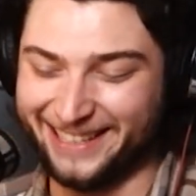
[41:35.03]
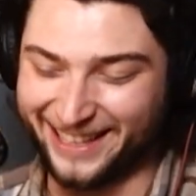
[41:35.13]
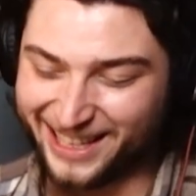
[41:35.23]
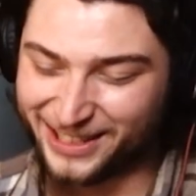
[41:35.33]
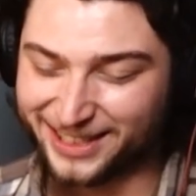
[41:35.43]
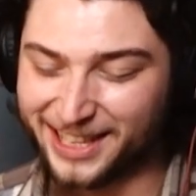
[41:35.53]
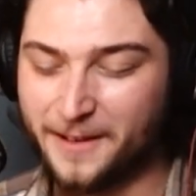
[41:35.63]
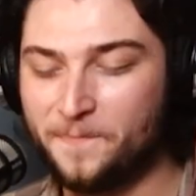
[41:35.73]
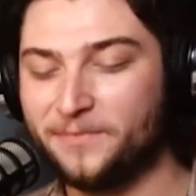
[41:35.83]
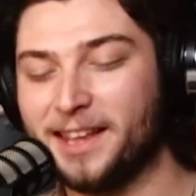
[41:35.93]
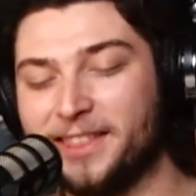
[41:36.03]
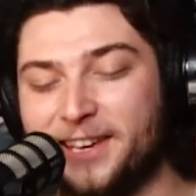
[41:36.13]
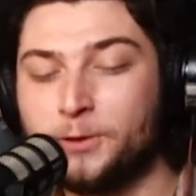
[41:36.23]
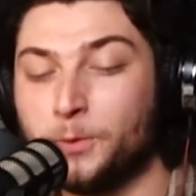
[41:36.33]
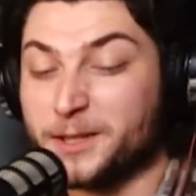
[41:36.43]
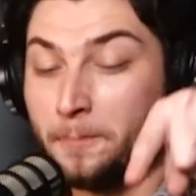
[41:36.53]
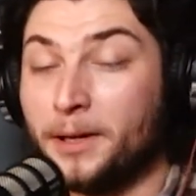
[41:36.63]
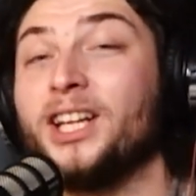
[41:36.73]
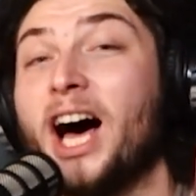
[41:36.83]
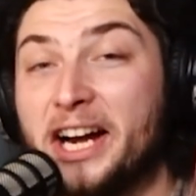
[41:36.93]
this was this was
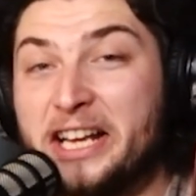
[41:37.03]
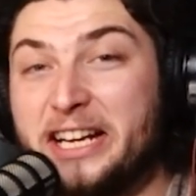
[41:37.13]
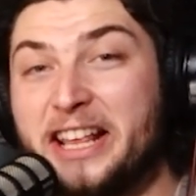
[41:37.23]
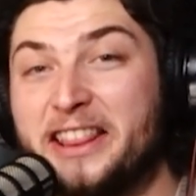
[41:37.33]
plotted.